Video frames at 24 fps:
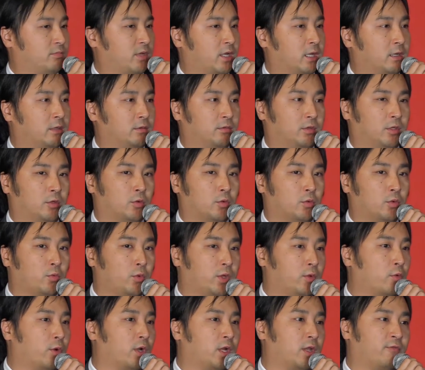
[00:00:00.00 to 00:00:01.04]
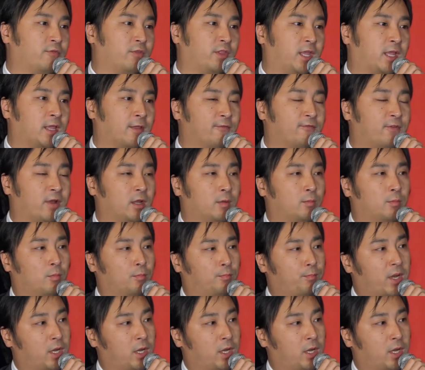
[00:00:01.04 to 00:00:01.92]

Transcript: And if they can find